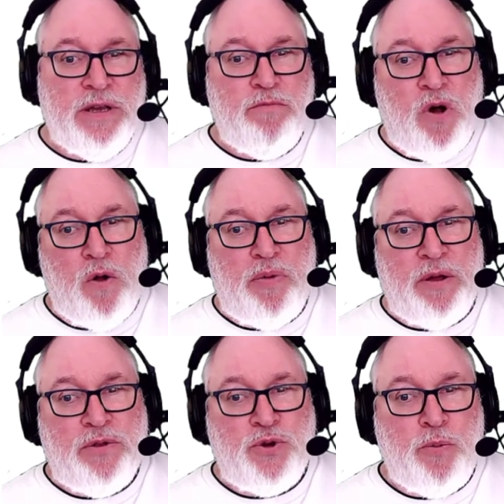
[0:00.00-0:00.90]

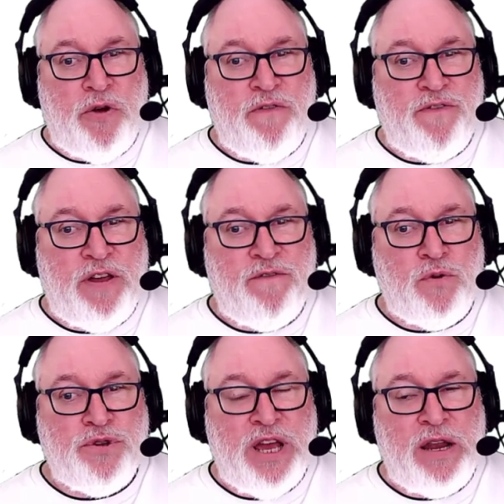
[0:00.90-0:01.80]
multiplied with
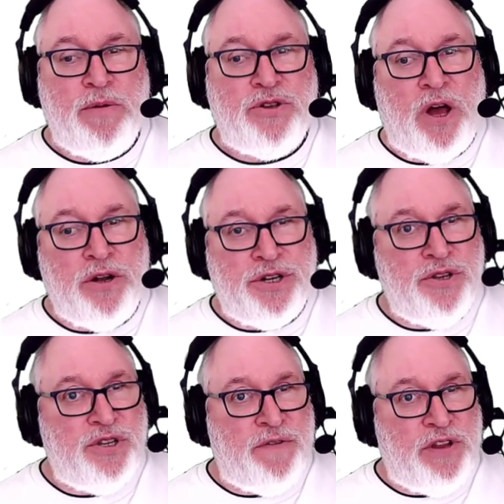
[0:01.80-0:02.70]
2.54 centimetres,
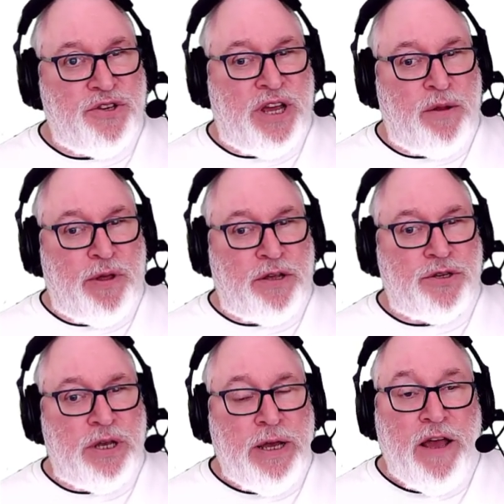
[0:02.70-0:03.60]
170 centimetres.